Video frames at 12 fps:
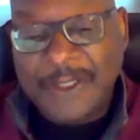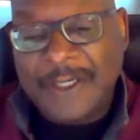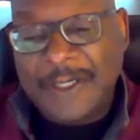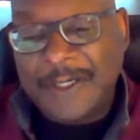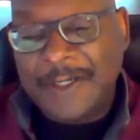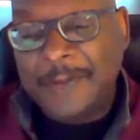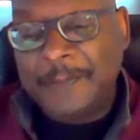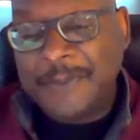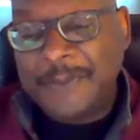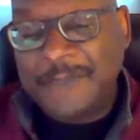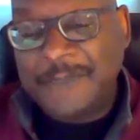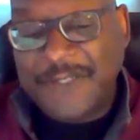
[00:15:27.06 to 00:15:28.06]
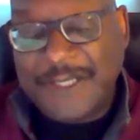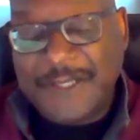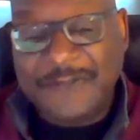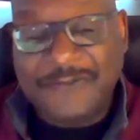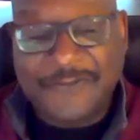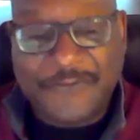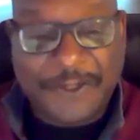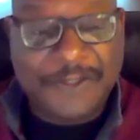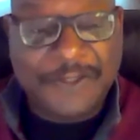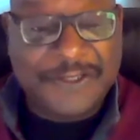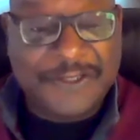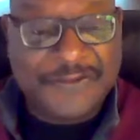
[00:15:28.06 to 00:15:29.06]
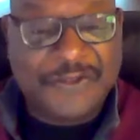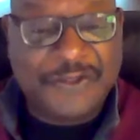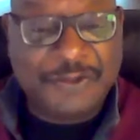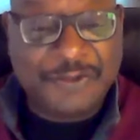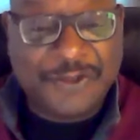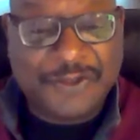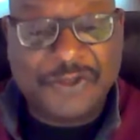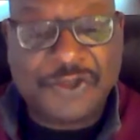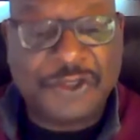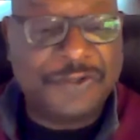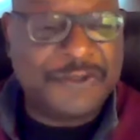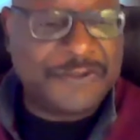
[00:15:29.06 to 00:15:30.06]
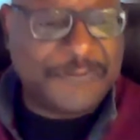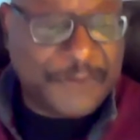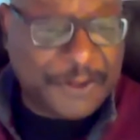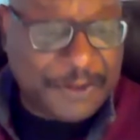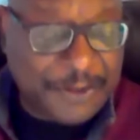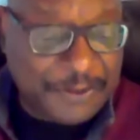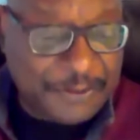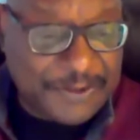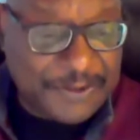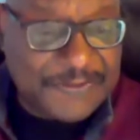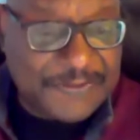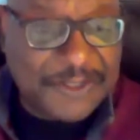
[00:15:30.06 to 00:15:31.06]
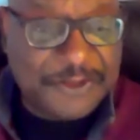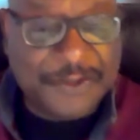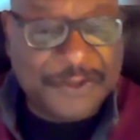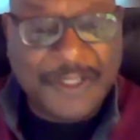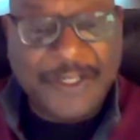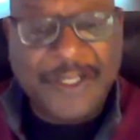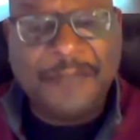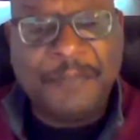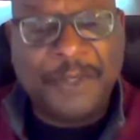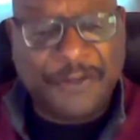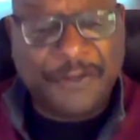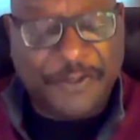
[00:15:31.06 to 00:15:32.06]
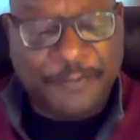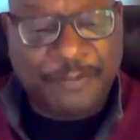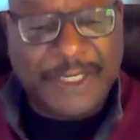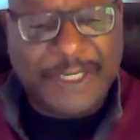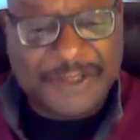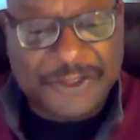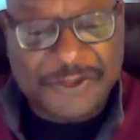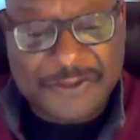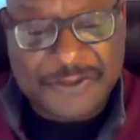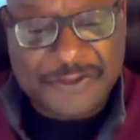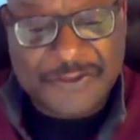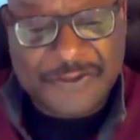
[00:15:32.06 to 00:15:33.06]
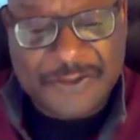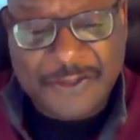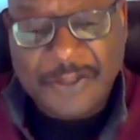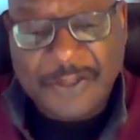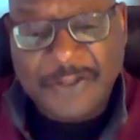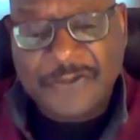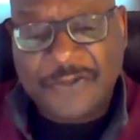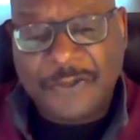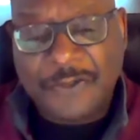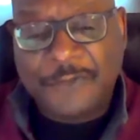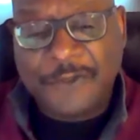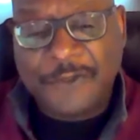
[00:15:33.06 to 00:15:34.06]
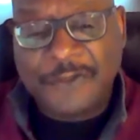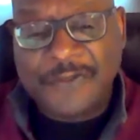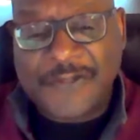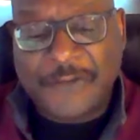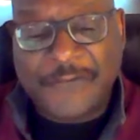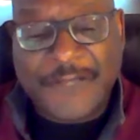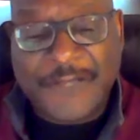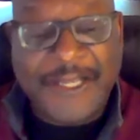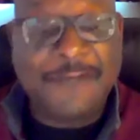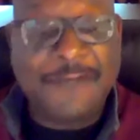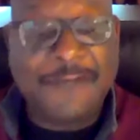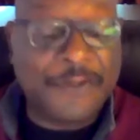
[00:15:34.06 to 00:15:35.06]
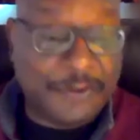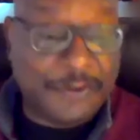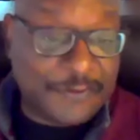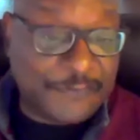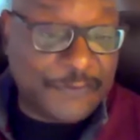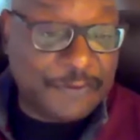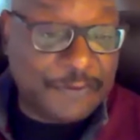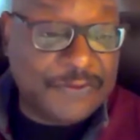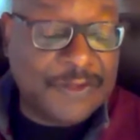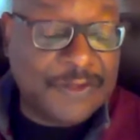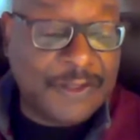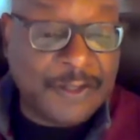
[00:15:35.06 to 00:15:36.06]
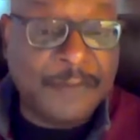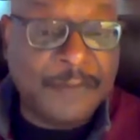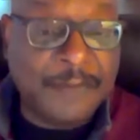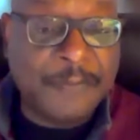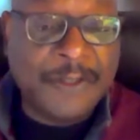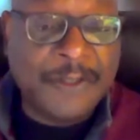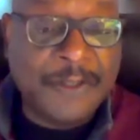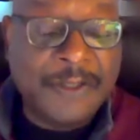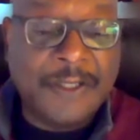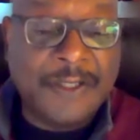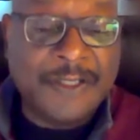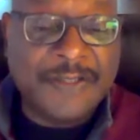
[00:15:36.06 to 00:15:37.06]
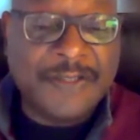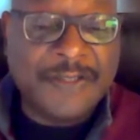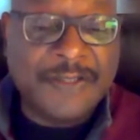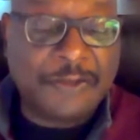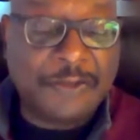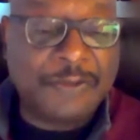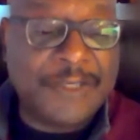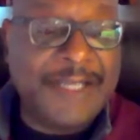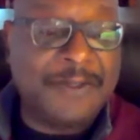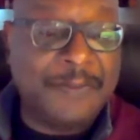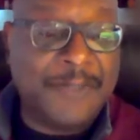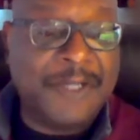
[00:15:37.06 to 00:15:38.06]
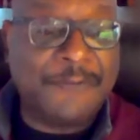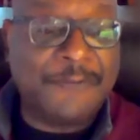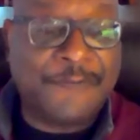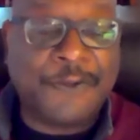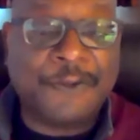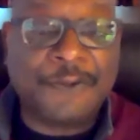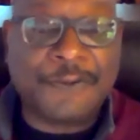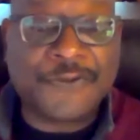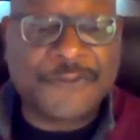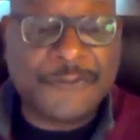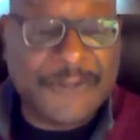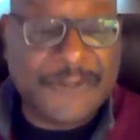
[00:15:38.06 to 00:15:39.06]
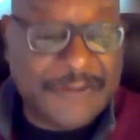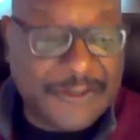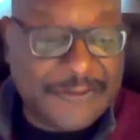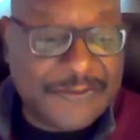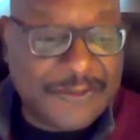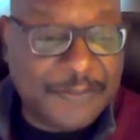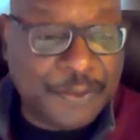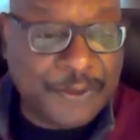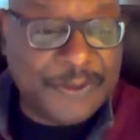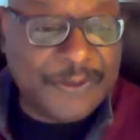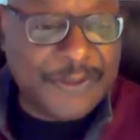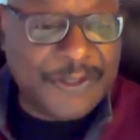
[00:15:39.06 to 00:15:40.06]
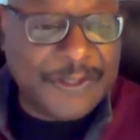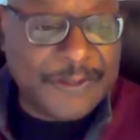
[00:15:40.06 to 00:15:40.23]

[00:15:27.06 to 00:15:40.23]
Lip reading: the VA is a very good institution. The church is a very good organization, and mental health practitioners. So for yourself and for those folks, it's okay to make referrals. It's an important